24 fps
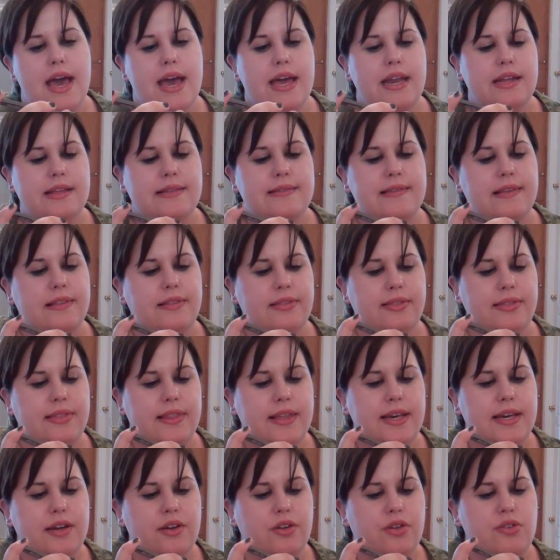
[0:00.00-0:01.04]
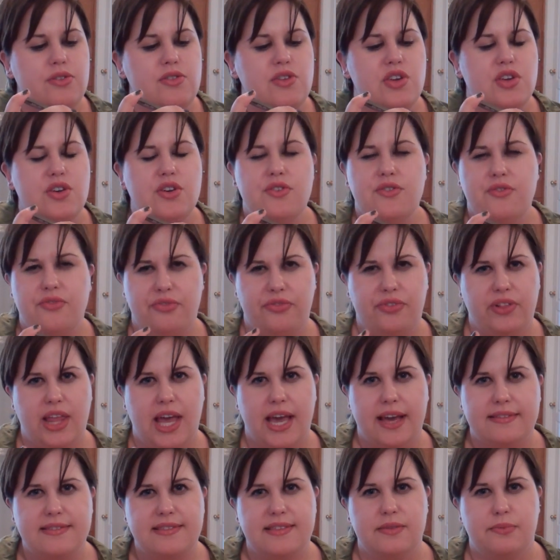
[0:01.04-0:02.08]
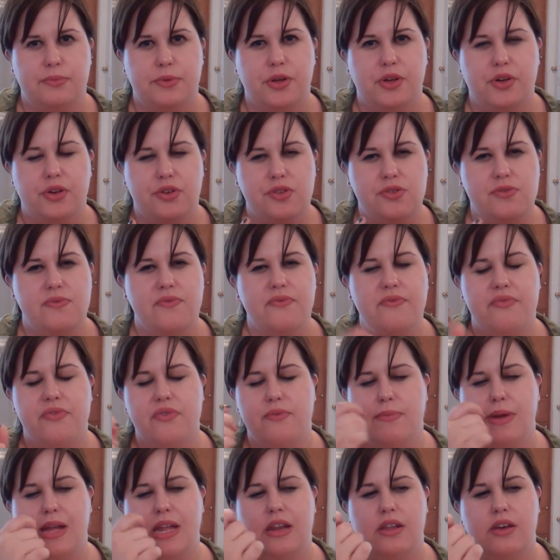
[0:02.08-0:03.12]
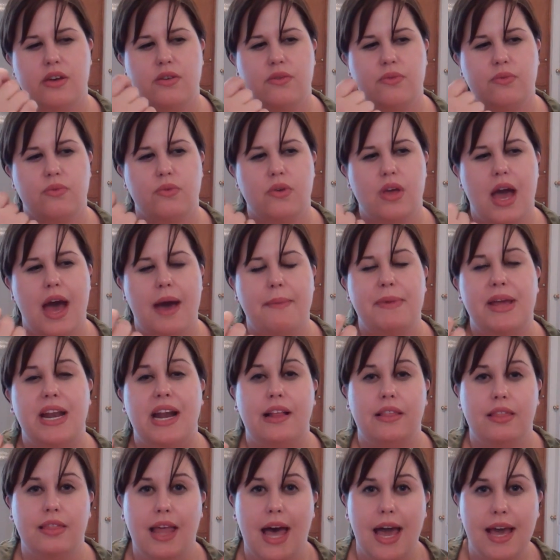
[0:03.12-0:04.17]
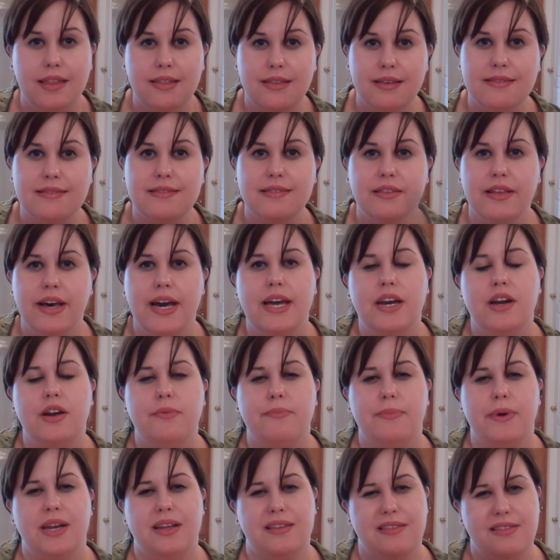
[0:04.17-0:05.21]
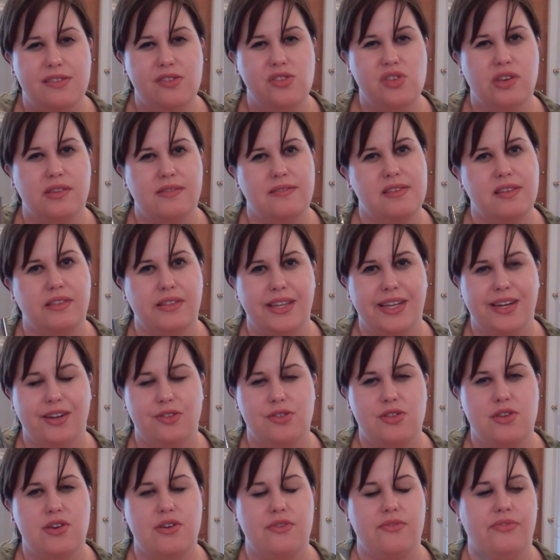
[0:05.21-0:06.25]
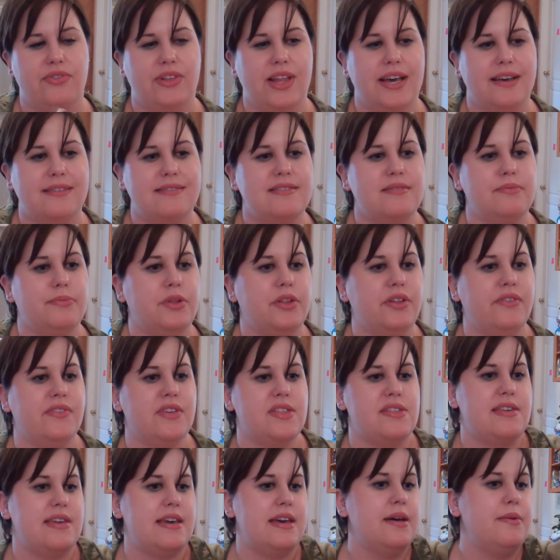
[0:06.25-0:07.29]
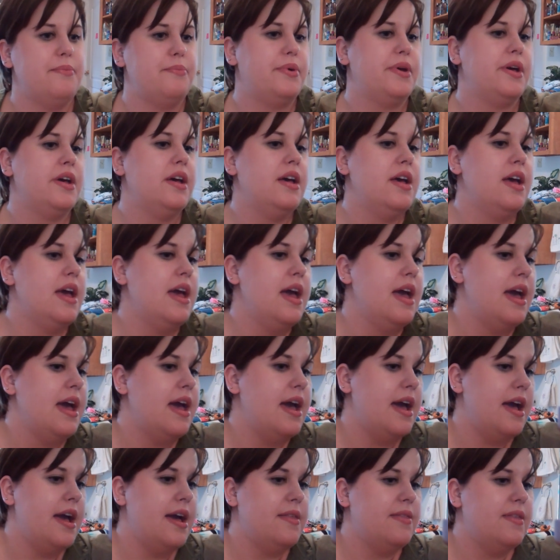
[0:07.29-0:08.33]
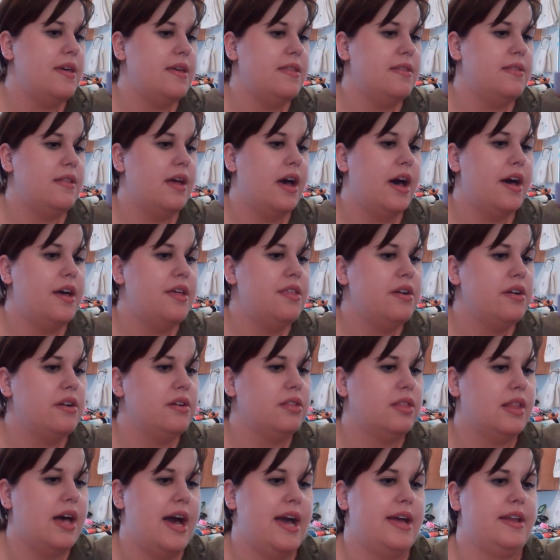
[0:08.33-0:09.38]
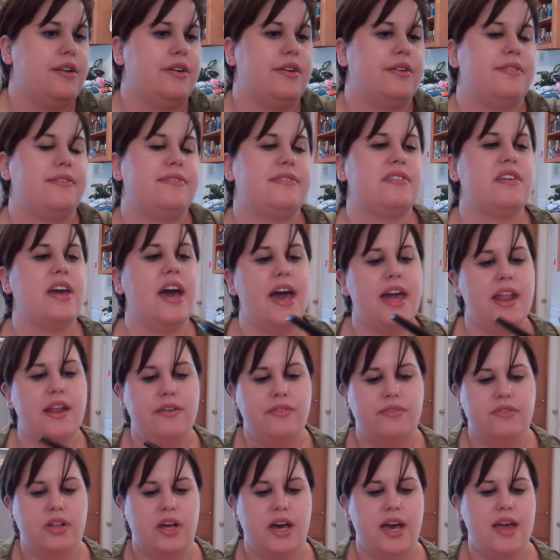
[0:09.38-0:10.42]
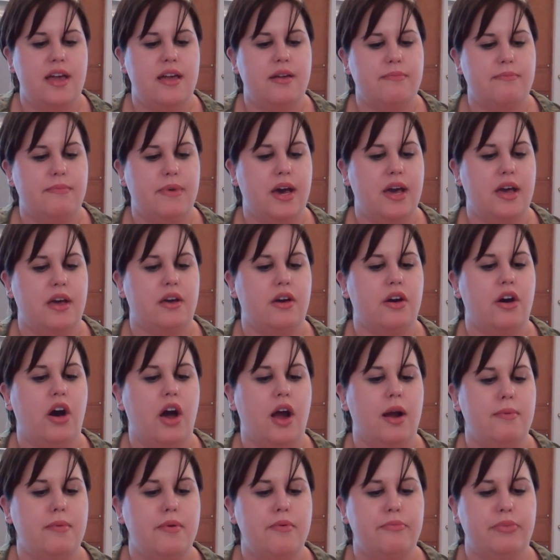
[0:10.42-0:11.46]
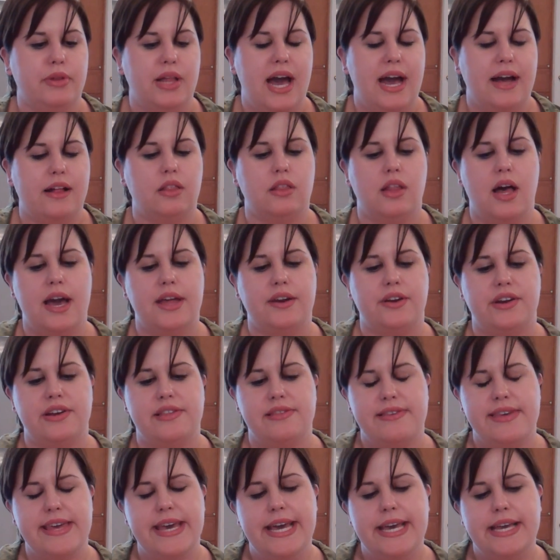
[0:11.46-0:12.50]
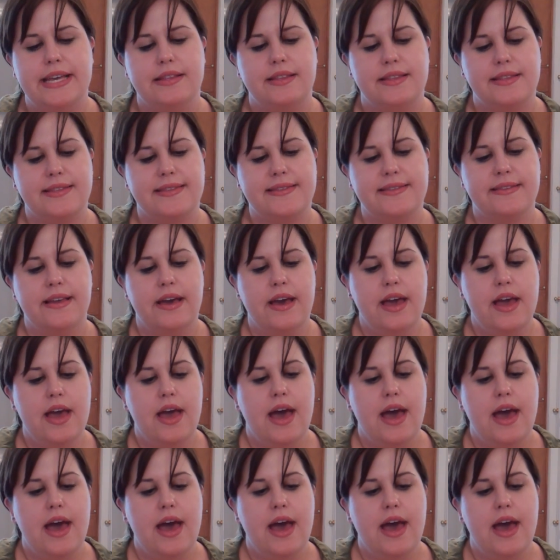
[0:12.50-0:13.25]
And it's a little too flexible for me to, I mean, I like this liner, but it's just a little too flexible of a tip. And then other liners, kind of like my Carbon Black Liner Intense,